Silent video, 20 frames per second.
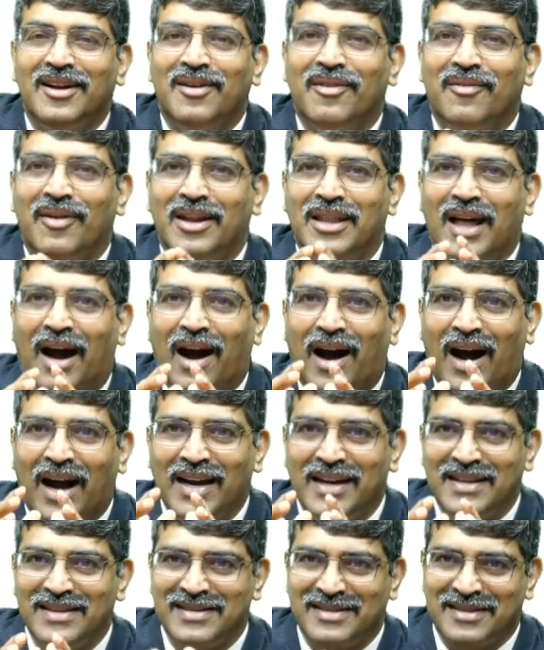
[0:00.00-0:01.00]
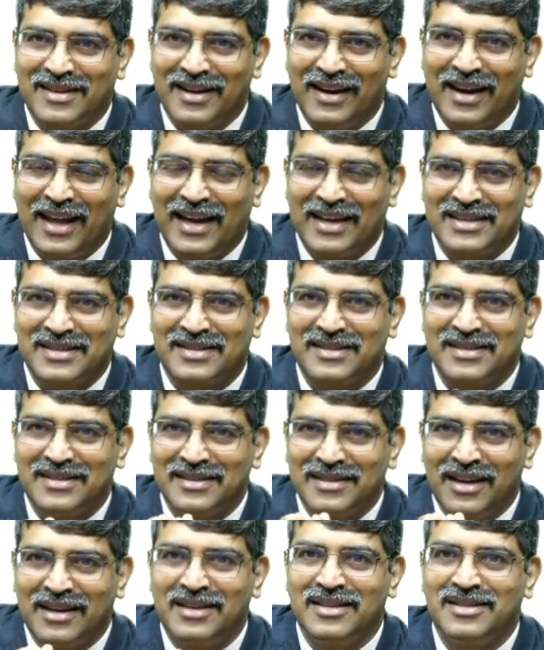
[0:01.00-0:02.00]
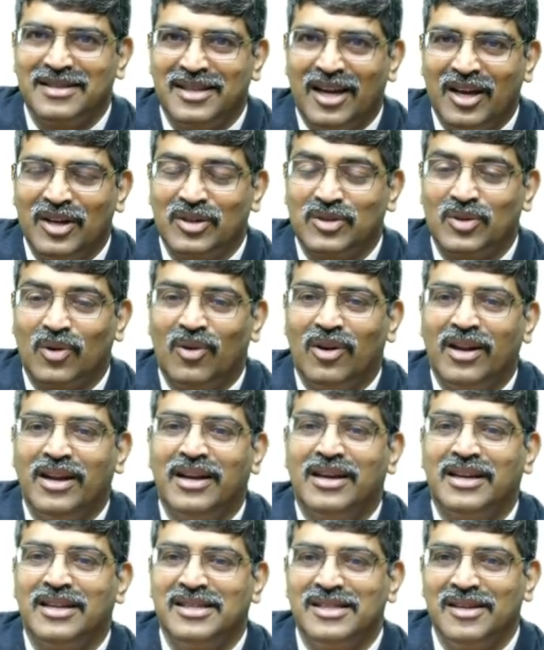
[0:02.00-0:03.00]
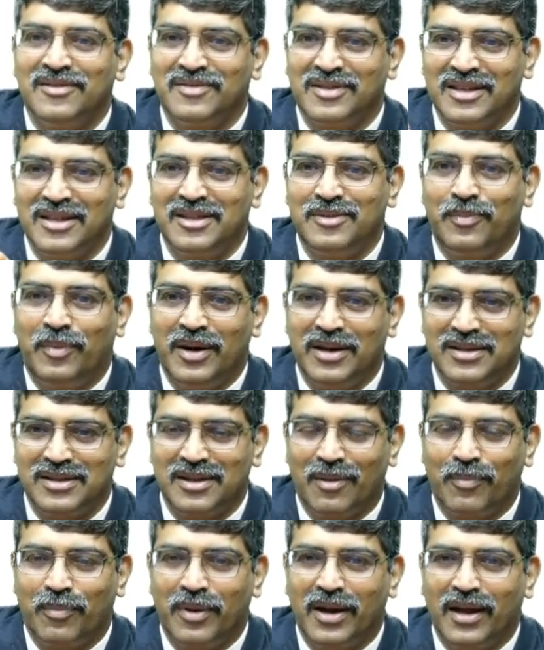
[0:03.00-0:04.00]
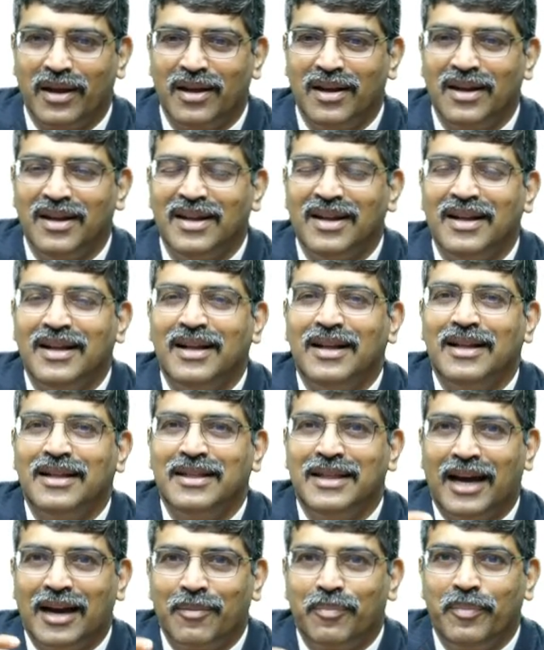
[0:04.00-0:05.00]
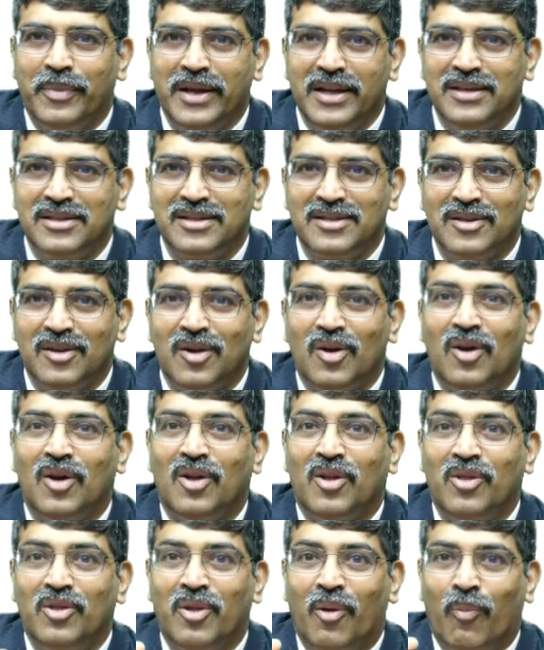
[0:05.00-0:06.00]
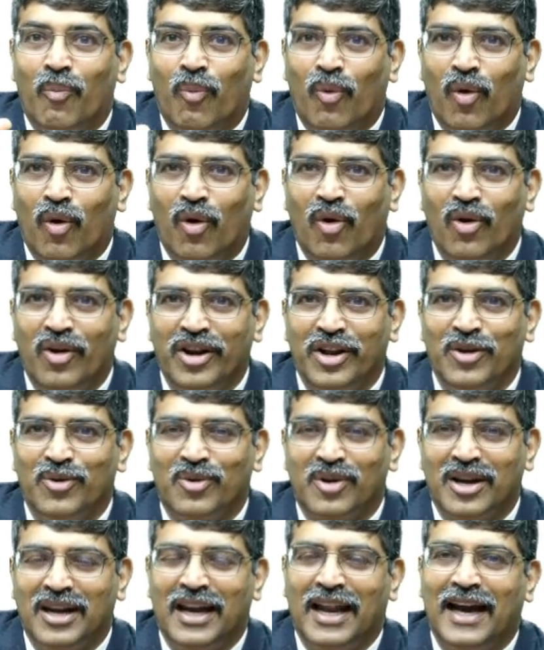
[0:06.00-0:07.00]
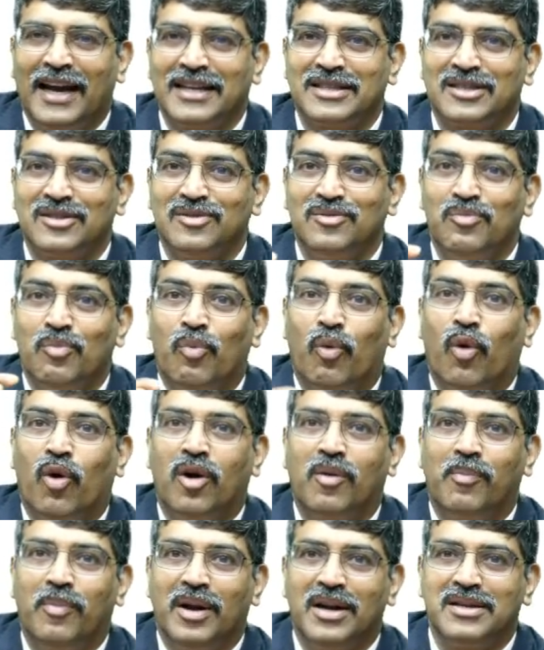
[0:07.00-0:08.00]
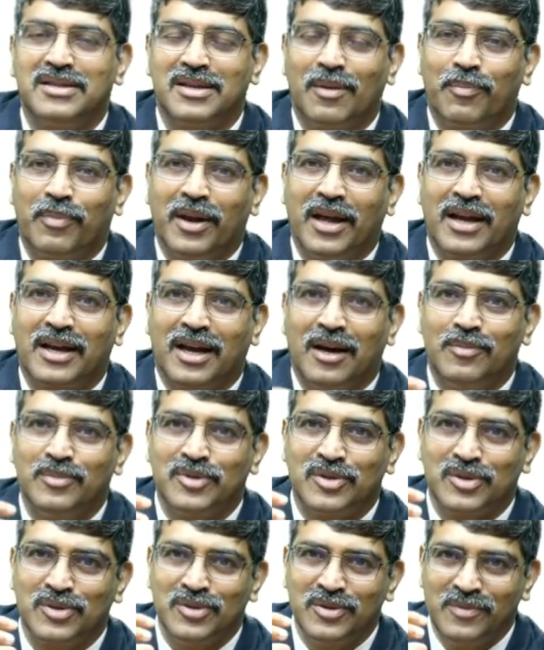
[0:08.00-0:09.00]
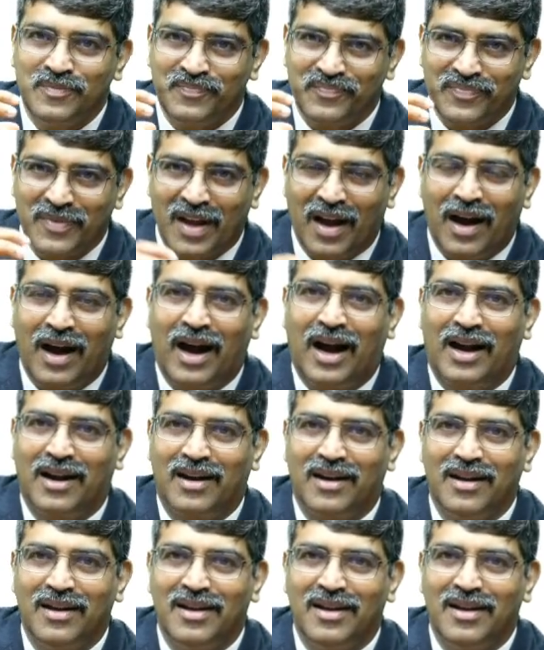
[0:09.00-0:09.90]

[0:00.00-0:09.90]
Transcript: When the heart is relaxed, that is diastole, it receives its blood supply. That means the more you relax, more blood supply comes to heart.